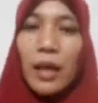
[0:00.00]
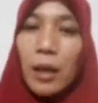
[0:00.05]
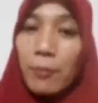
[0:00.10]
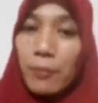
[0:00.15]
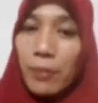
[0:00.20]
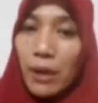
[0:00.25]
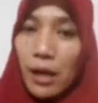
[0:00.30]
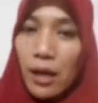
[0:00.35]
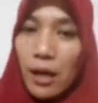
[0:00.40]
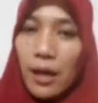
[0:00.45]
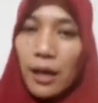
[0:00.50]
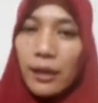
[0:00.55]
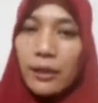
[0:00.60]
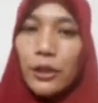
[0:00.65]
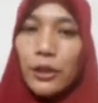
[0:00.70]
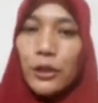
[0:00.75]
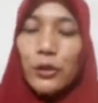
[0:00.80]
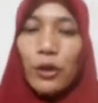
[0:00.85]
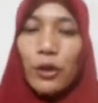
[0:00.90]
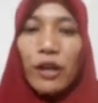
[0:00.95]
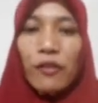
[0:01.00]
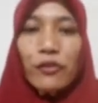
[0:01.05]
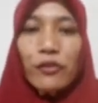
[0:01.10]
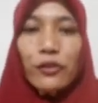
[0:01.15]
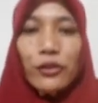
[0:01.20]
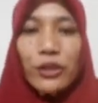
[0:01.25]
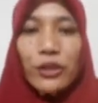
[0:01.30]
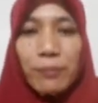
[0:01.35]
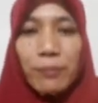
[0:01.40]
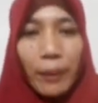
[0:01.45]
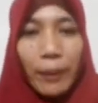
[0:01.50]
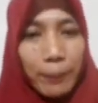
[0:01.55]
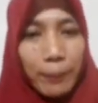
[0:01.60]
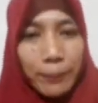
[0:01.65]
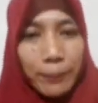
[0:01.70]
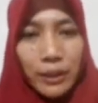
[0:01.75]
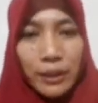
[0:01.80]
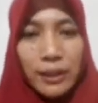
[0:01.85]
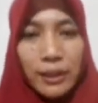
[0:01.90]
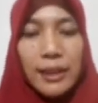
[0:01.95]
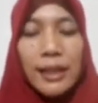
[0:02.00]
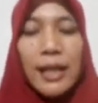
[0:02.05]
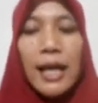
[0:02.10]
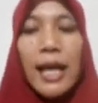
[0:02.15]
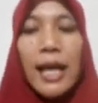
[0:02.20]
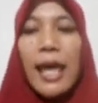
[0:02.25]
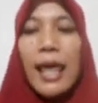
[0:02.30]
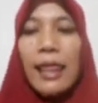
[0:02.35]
But you have to remember